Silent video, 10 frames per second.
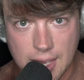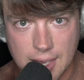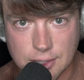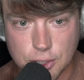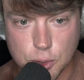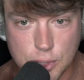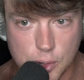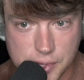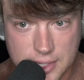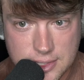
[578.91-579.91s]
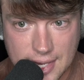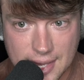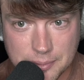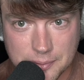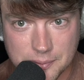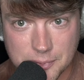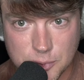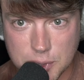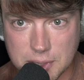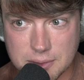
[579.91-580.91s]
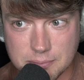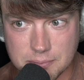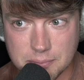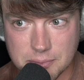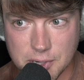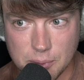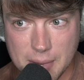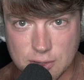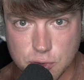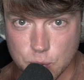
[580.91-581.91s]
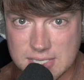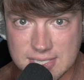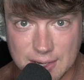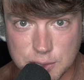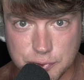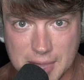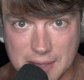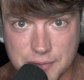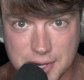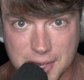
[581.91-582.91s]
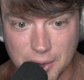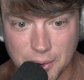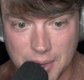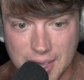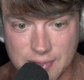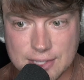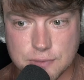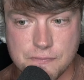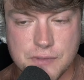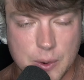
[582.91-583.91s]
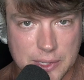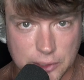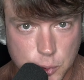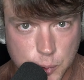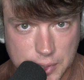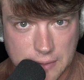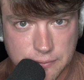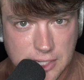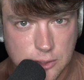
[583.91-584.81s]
and this, Sam, you could, make 3 sales from that video, and that's very lucrative.